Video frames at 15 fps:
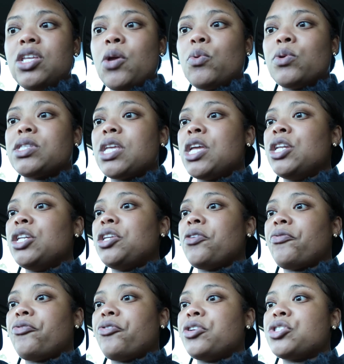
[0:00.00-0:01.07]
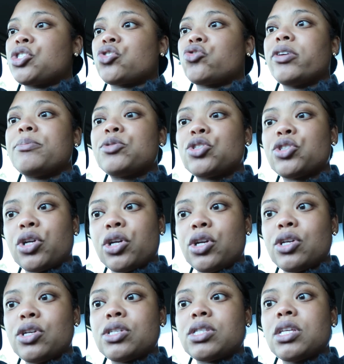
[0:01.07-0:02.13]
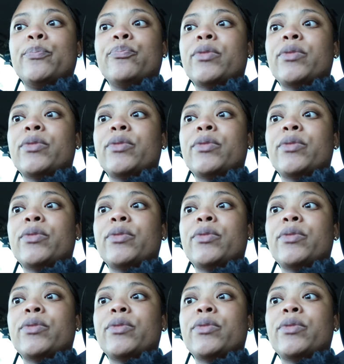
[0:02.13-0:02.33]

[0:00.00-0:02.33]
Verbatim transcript: He was in different scriptures